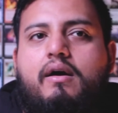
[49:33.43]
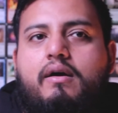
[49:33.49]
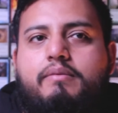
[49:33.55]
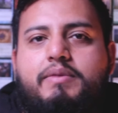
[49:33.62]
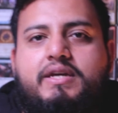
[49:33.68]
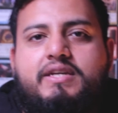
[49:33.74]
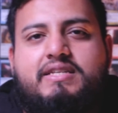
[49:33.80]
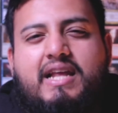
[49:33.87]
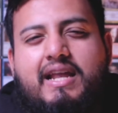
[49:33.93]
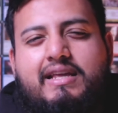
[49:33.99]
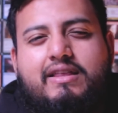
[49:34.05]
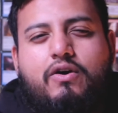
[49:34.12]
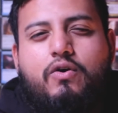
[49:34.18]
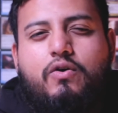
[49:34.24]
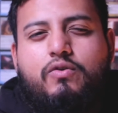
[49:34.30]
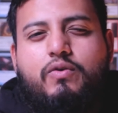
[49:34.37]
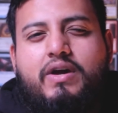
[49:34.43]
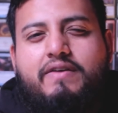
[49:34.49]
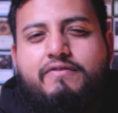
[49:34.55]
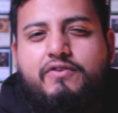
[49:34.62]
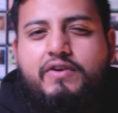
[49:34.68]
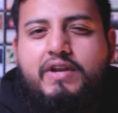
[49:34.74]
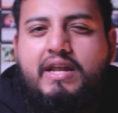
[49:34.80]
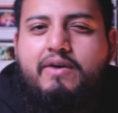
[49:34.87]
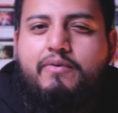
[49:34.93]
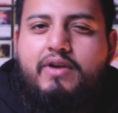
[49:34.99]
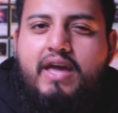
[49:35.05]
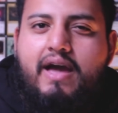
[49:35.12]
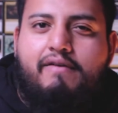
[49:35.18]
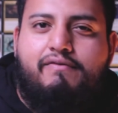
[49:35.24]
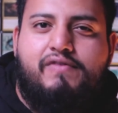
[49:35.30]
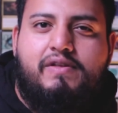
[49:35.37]
Because I like the old way of doing it where you
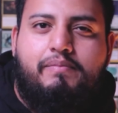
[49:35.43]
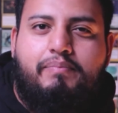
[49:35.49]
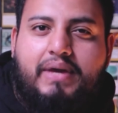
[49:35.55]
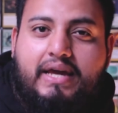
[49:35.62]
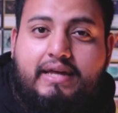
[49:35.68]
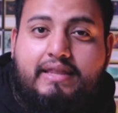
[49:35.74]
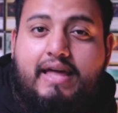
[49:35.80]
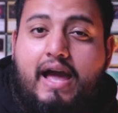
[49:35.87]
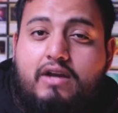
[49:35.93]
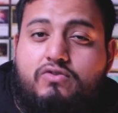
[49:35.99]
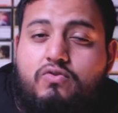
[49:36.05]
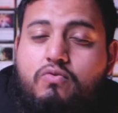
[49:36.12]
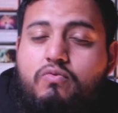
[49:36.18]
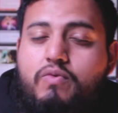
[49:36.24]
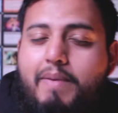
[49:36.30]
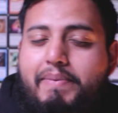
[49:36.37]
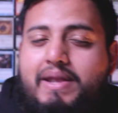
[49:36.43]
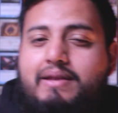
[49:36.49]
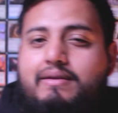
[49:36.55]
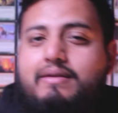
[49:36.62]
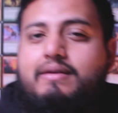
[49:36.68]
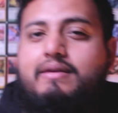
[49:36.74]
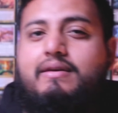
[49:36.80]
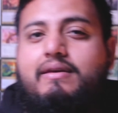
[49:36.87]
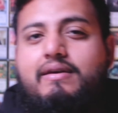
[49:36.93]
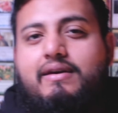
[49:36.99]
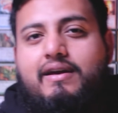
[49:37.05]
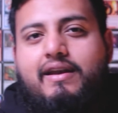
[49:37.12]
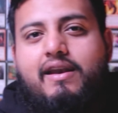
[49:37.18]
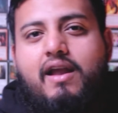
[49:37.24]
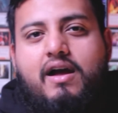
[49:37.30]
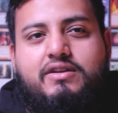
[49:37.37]
have to pick the actual weapon.
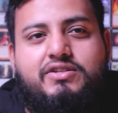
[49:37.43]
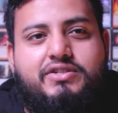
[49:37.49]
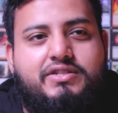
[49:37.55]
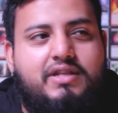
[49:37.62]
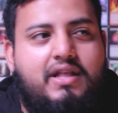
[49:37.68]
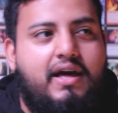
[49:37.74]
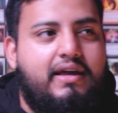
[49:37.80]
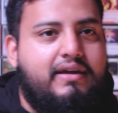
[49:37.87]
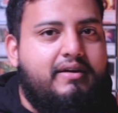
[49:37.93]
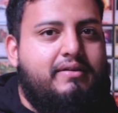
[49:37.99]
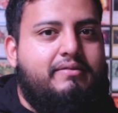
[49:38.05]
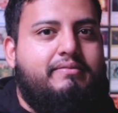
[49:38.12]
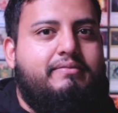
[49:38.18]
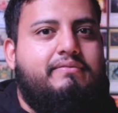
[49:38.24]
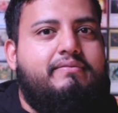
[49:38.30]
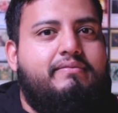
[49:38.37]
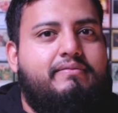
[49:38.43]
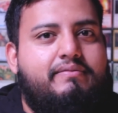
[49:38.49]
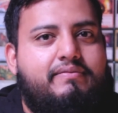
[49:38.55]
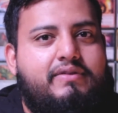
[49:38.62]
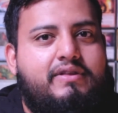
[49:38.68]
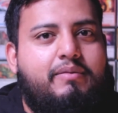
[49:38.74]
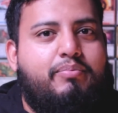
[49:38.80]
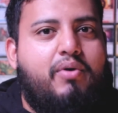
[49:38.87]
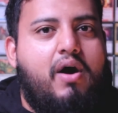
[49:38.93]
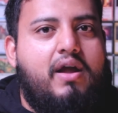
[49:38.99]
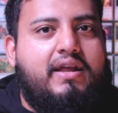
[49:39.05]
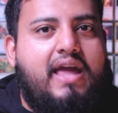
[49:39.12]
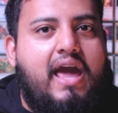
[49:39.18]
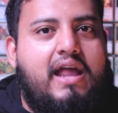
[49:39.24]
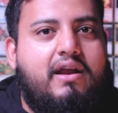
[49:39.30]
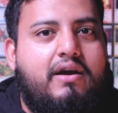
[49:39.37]
Not just like the broad
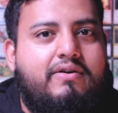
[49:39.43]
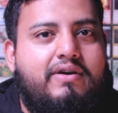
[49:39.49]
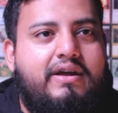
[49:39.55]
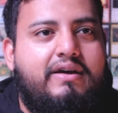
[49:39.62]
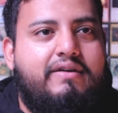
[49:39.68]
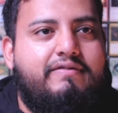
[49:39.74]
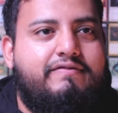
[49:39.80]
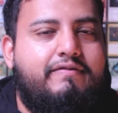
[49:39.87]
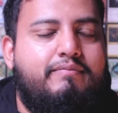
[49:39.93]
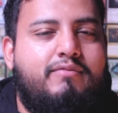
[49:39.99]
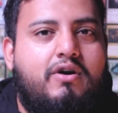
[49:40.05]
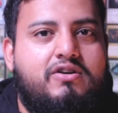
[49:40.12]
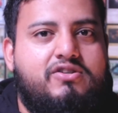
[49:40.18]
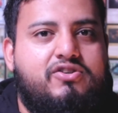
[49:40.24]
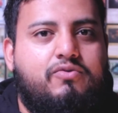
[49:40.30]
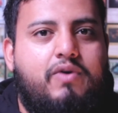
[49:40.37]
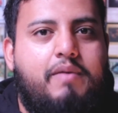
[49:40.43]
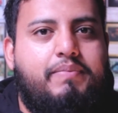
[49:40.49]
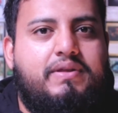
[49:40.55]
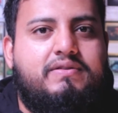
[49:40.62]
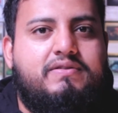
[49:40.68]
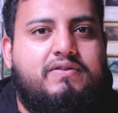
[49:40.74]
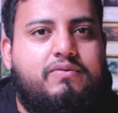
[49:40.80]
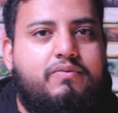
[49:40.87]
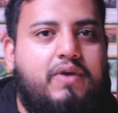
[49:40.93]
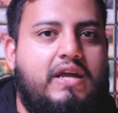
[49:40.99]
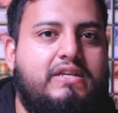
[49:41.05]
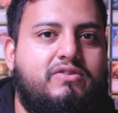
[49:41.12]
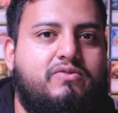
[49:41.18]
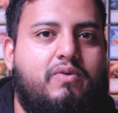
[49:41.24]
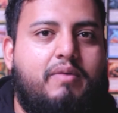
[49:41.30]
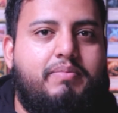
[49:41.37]
category of martial weapons or
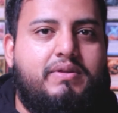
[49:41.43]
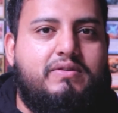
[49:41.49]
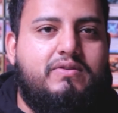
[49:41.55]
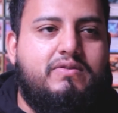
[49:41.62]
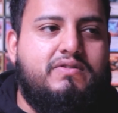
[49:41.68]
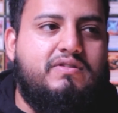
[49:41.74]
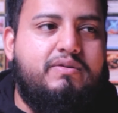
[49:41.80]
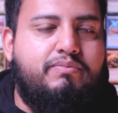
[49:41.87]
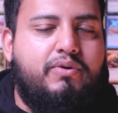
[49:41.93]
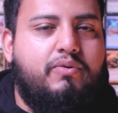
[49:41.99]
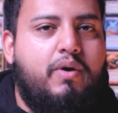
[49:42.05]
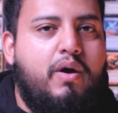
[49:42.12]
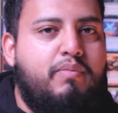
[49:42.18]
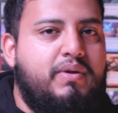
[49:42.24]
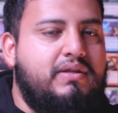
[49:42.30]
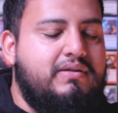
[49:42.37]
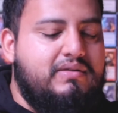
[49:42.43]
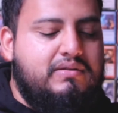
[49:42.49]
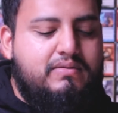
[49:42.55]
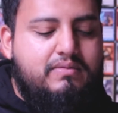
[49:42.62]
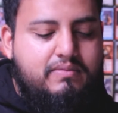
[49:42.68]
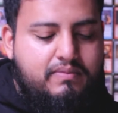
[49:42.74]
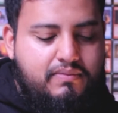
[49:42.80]
ranged weapons or simple weapons.